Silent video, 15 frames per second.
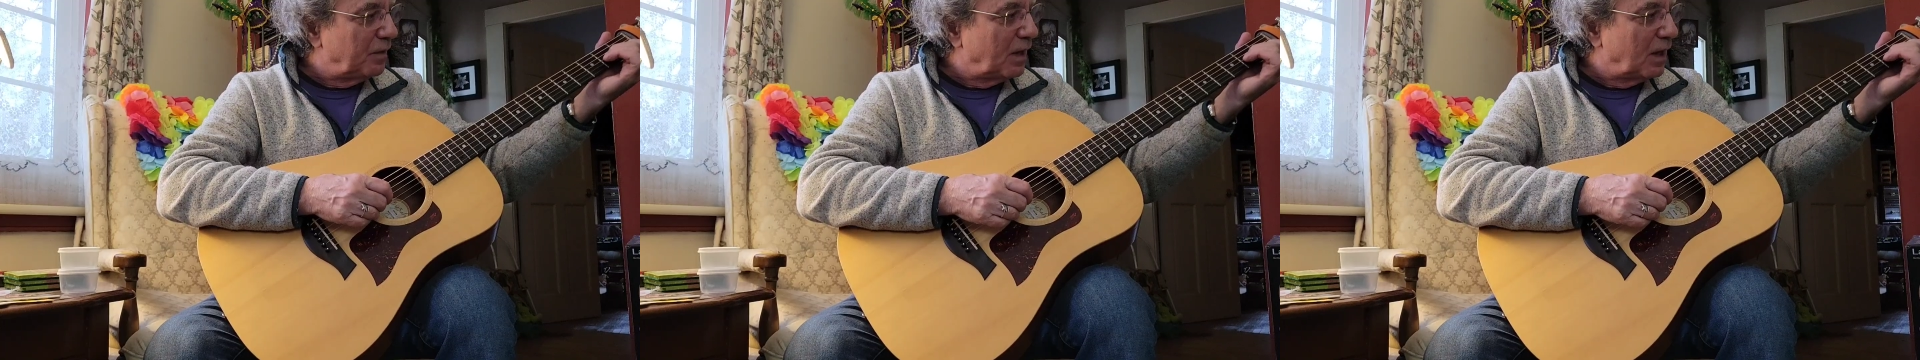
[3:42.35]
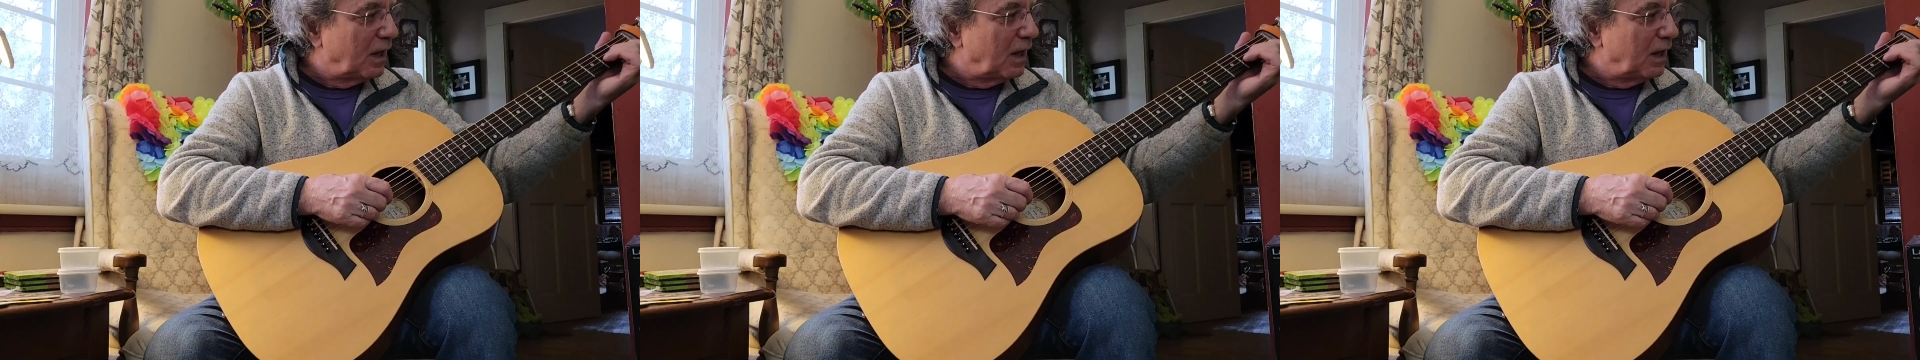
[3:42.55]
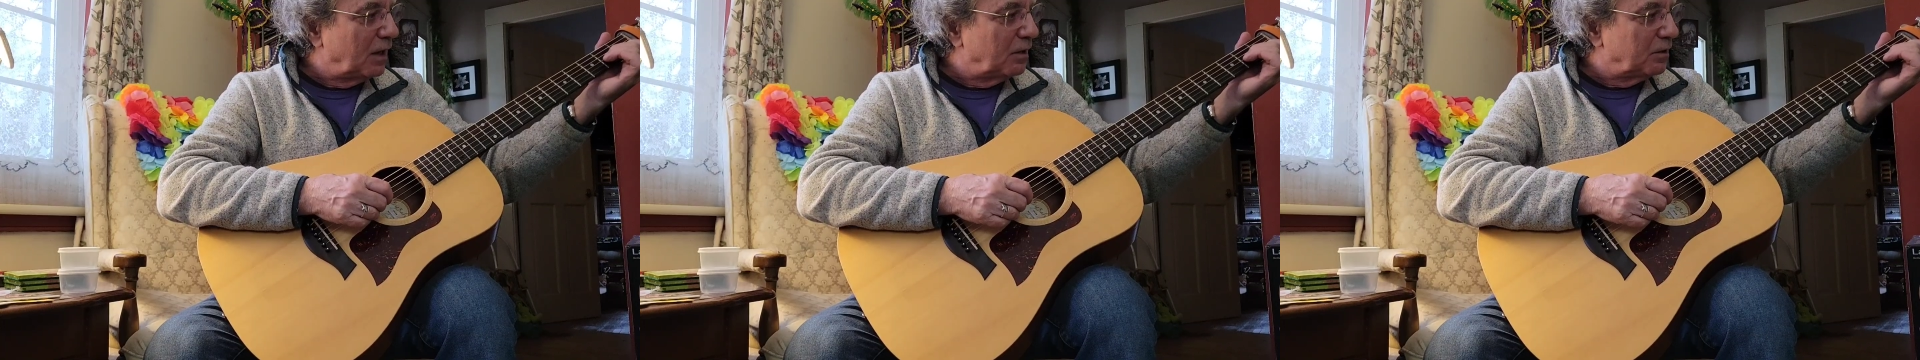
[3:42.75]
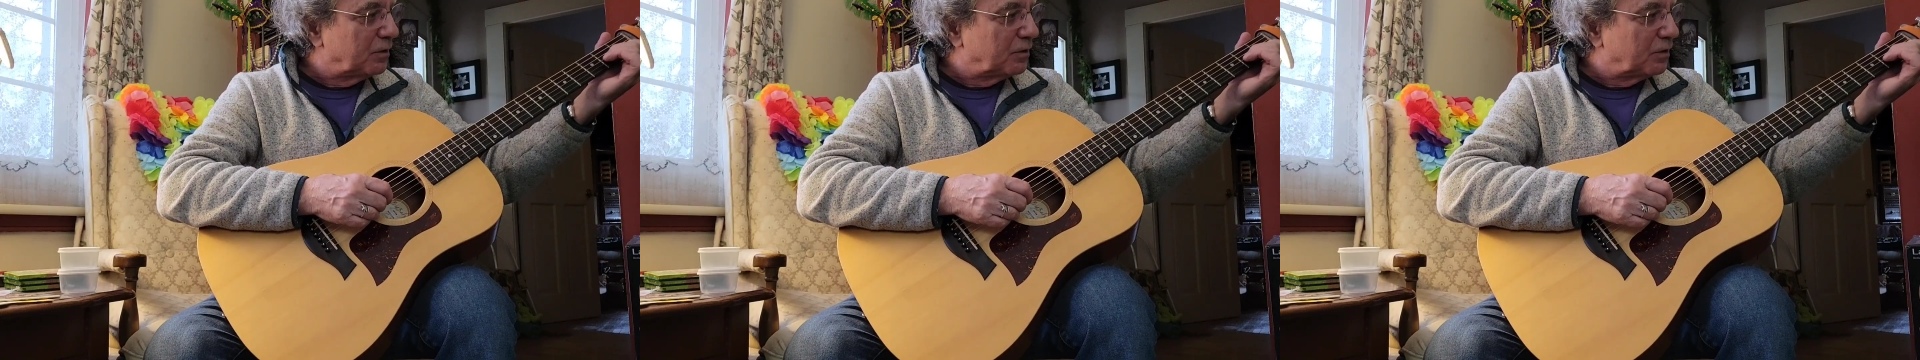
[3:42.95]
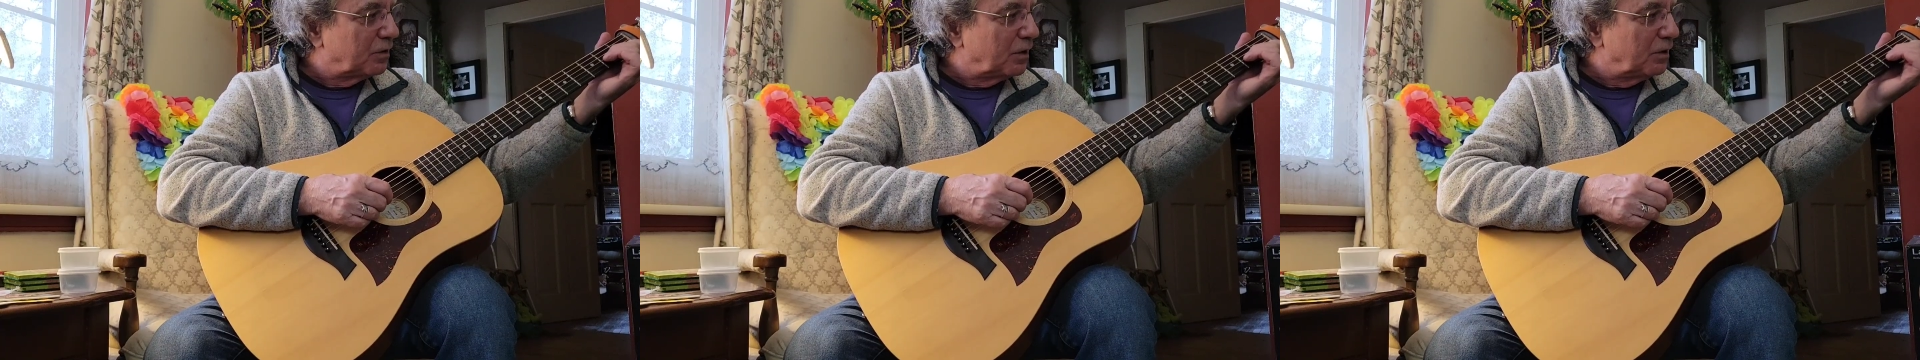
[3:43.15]

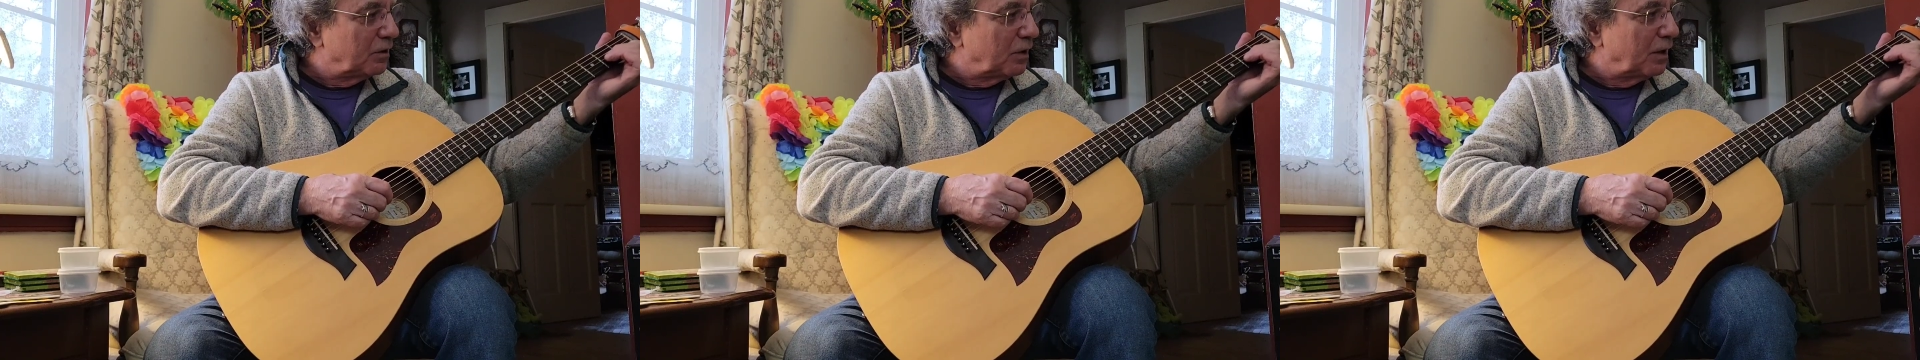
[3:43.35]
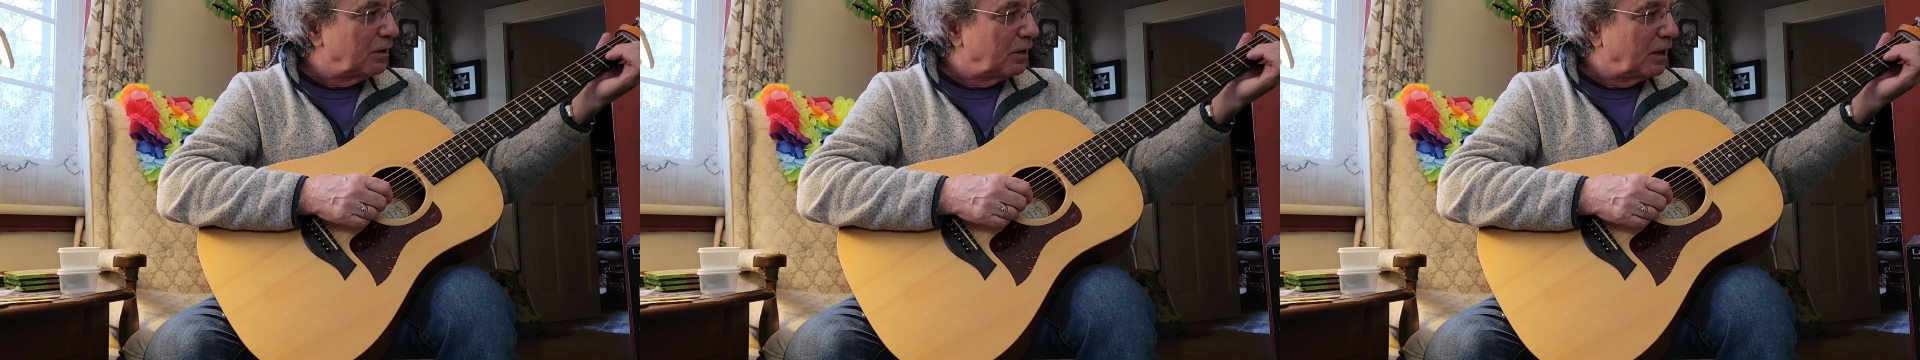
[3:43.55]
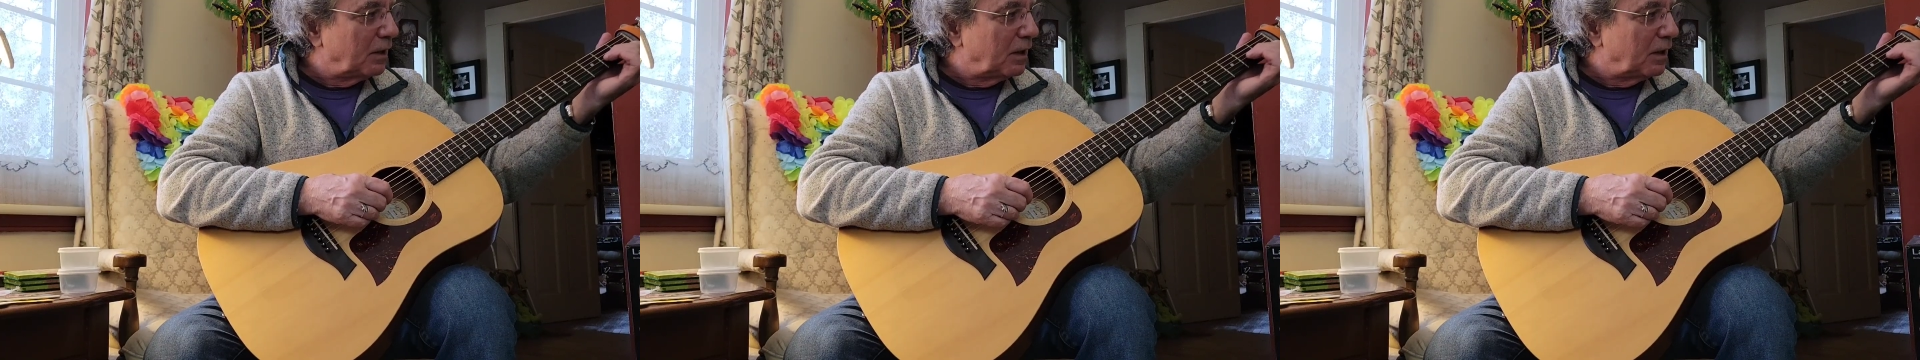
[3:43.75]
I